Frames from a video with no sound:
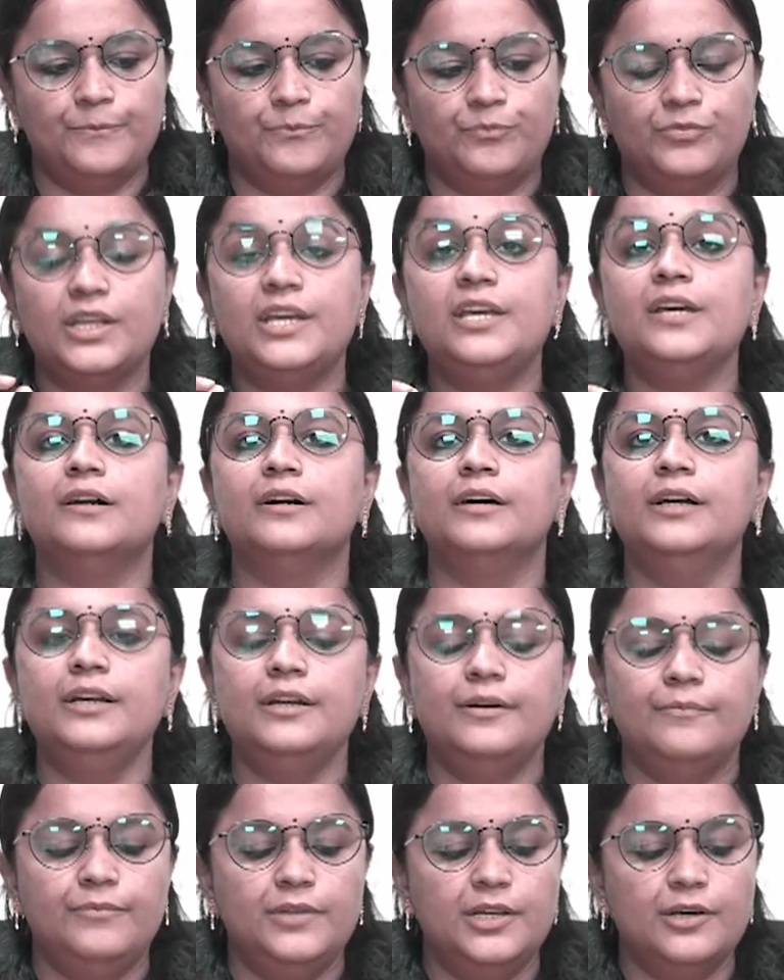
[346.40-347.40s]
Here
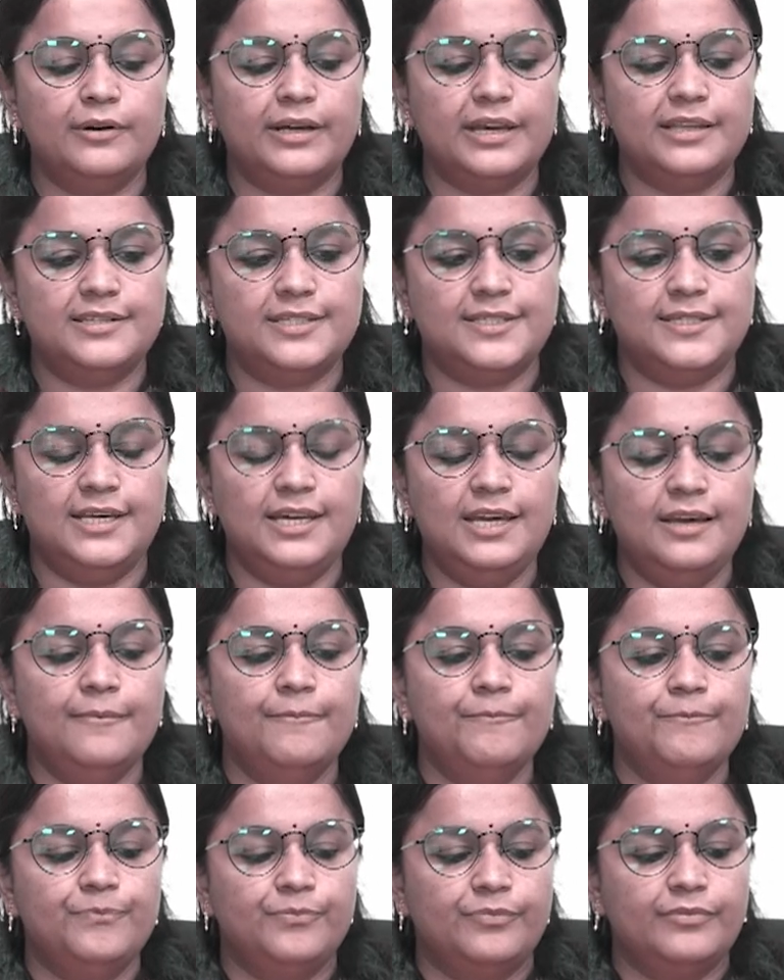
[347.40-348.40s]
you can see
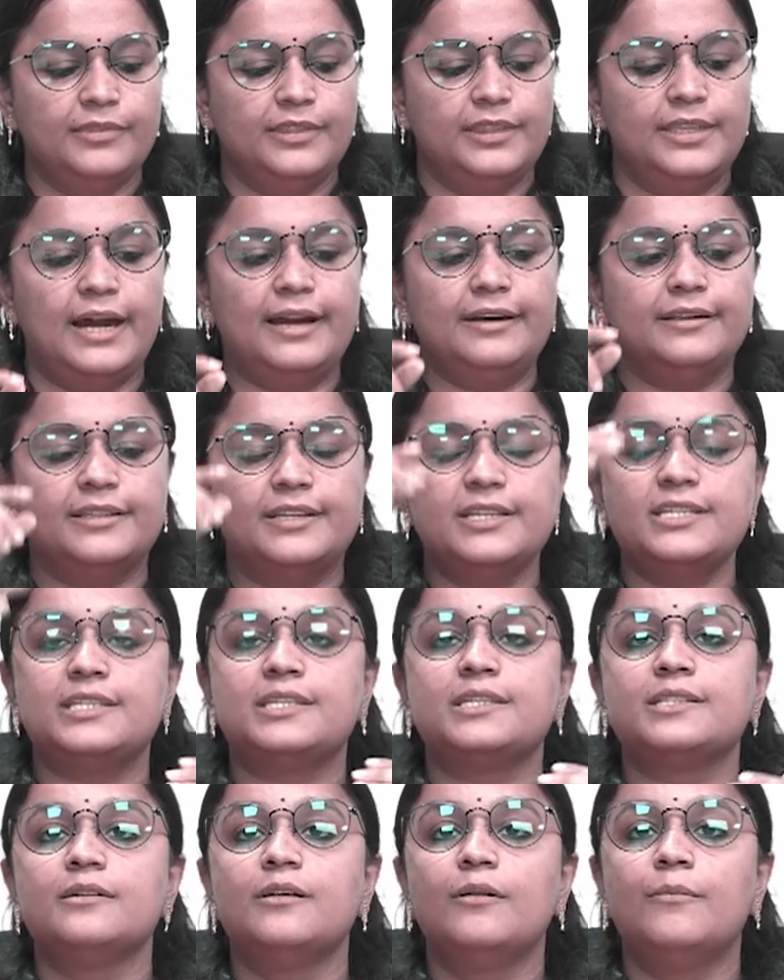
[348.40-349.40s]
that
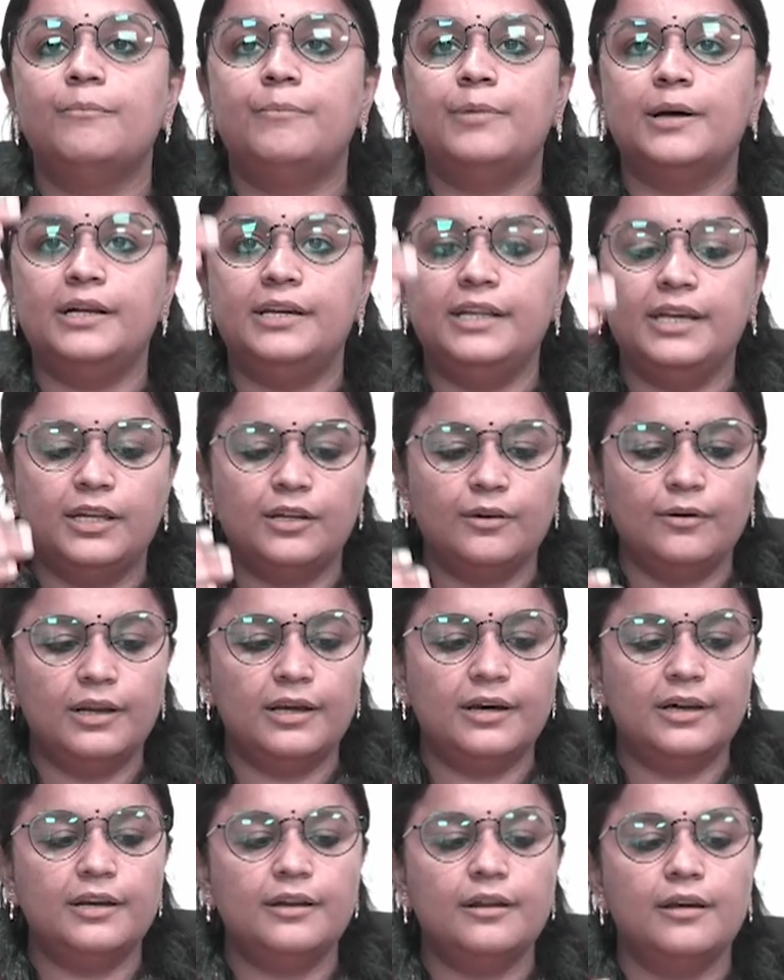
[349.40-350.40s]
this
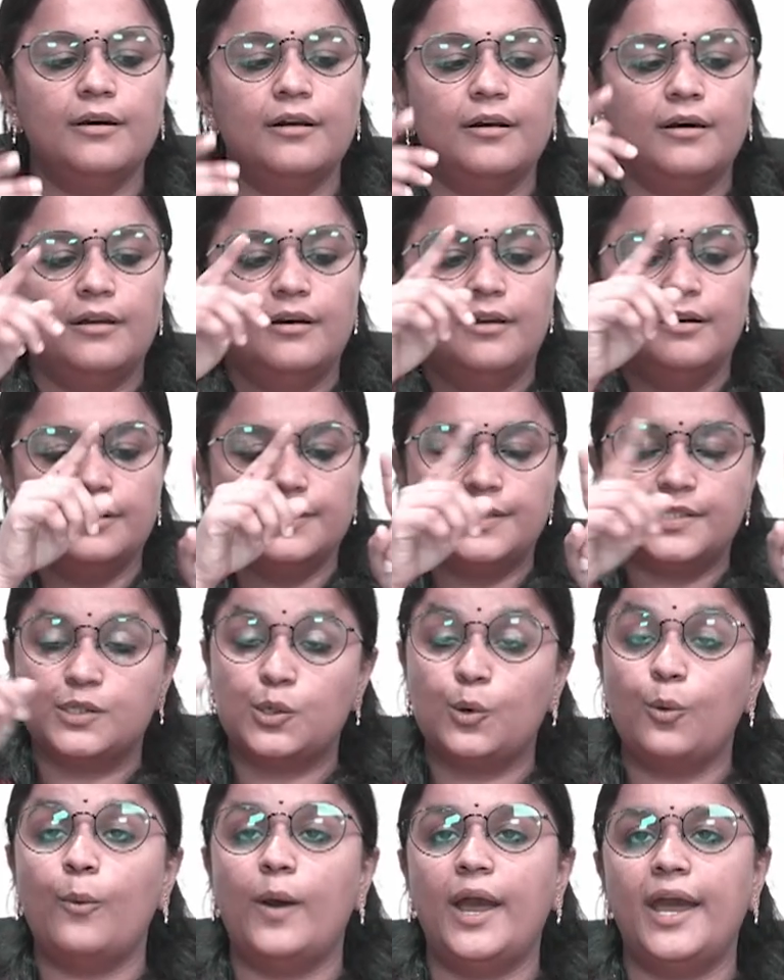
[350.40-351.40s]
particular
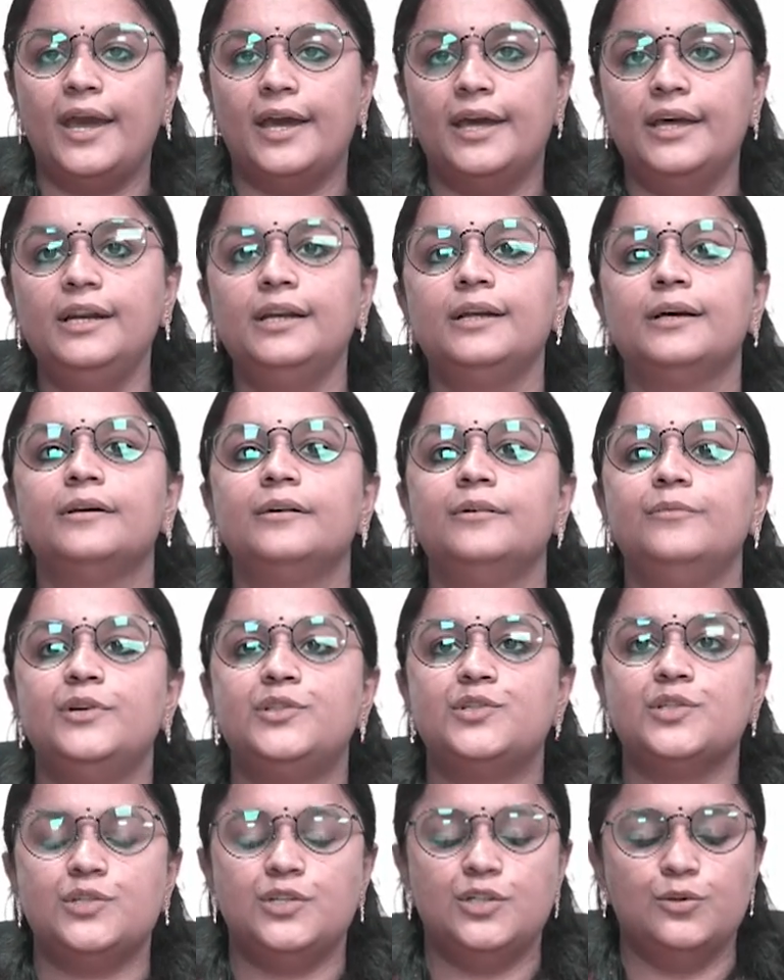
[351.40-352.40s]
square, which
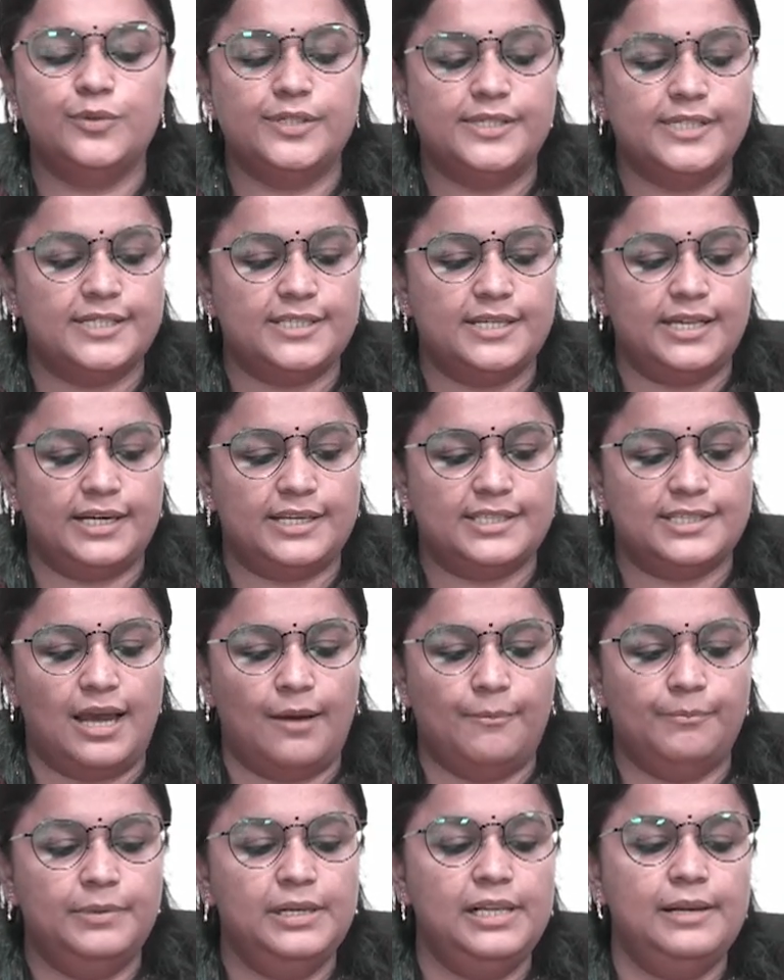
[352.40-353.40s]
is used as an
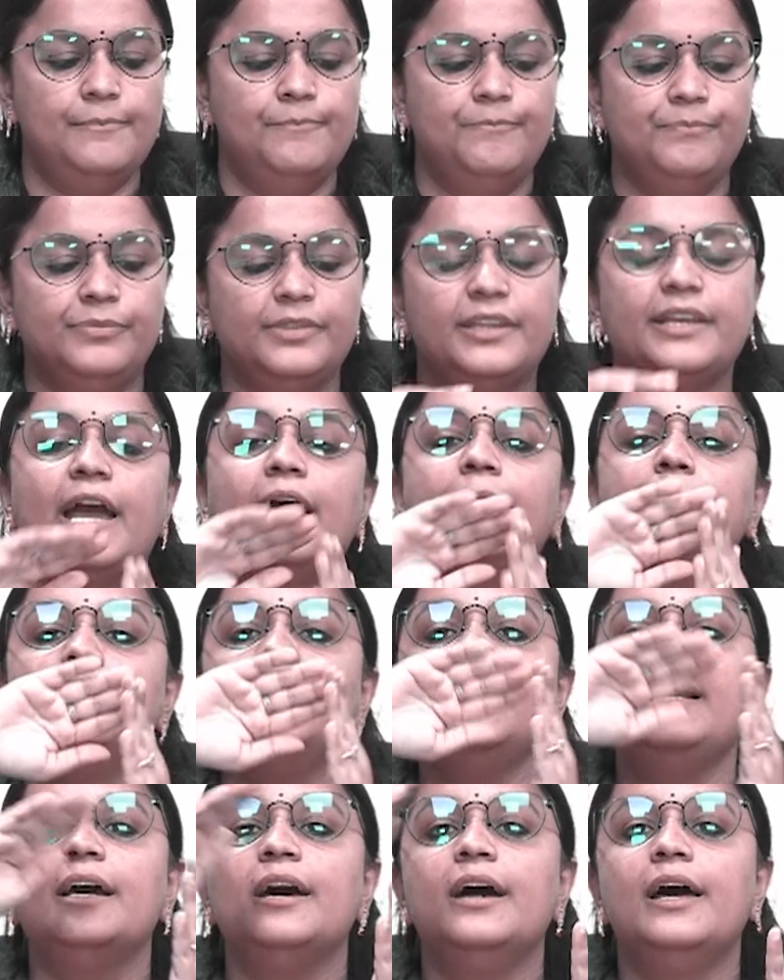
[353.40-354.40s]
example, can be
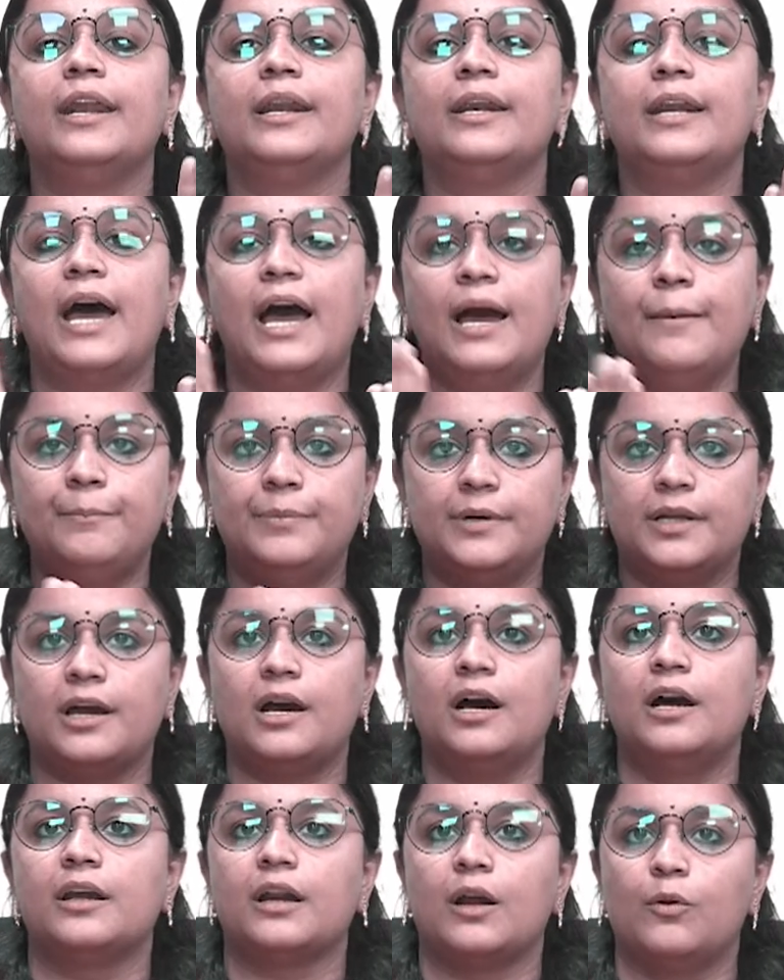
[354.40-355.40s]
wrapped
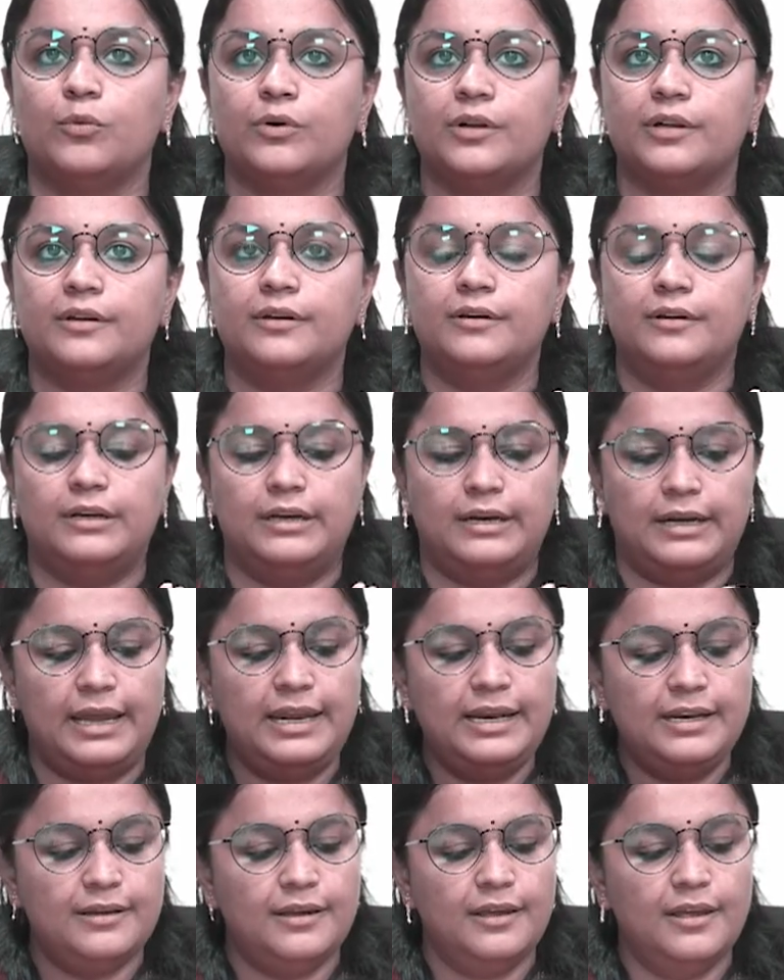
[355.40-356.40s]
around,
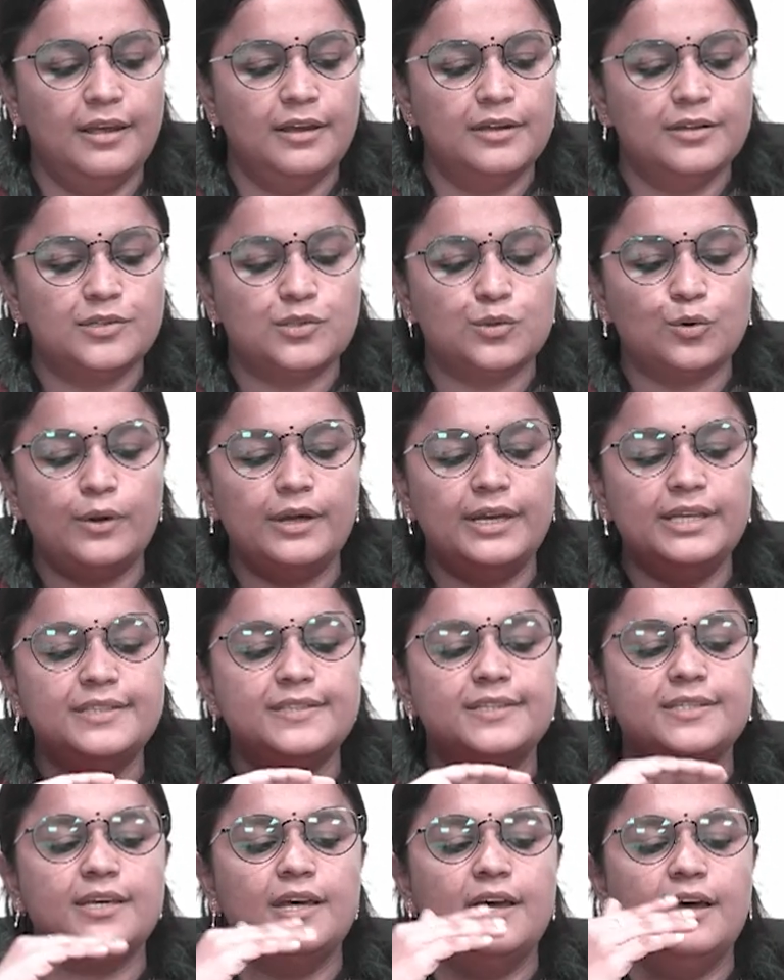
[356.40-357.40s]
right? So
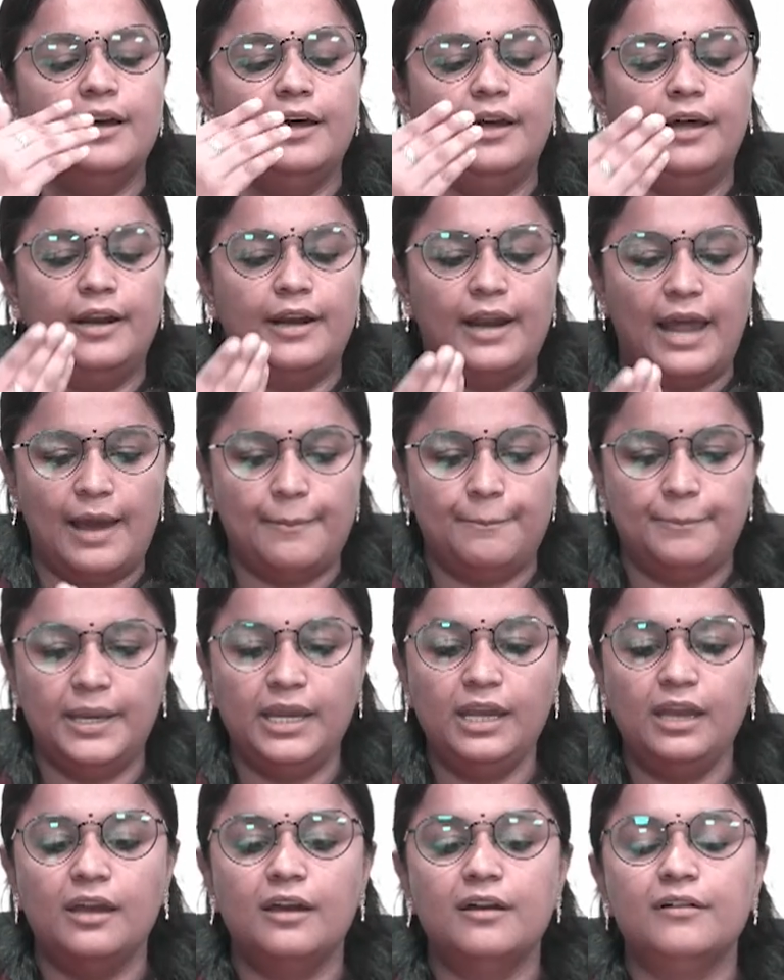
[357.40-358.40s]
its wrapping
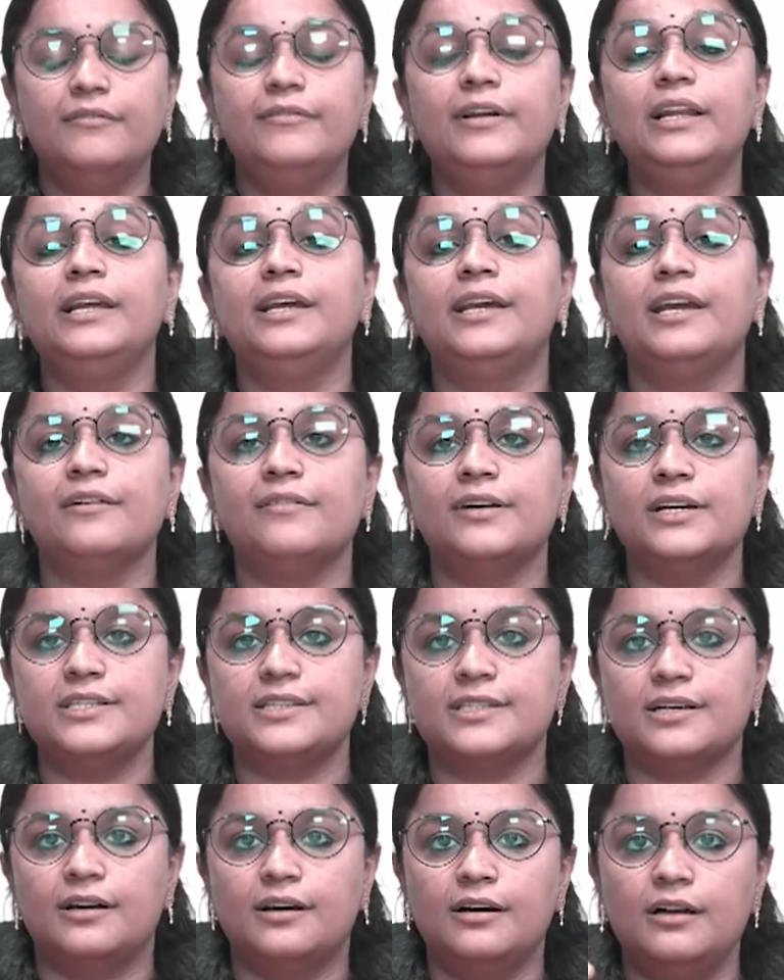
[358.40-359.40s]
will give us
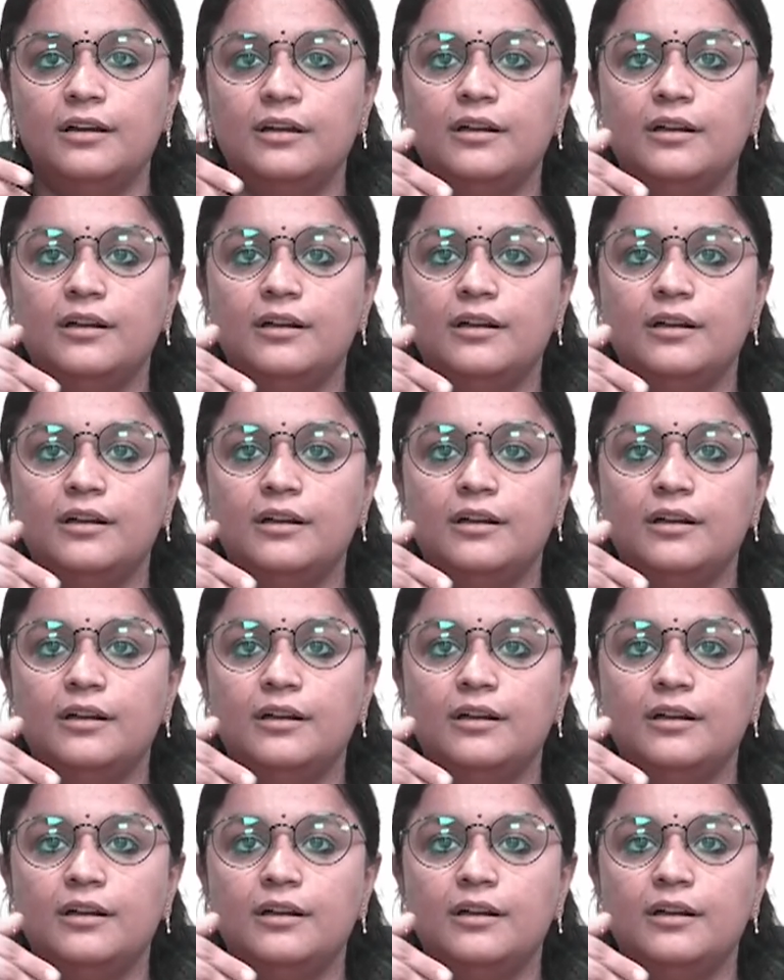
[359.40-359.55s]
a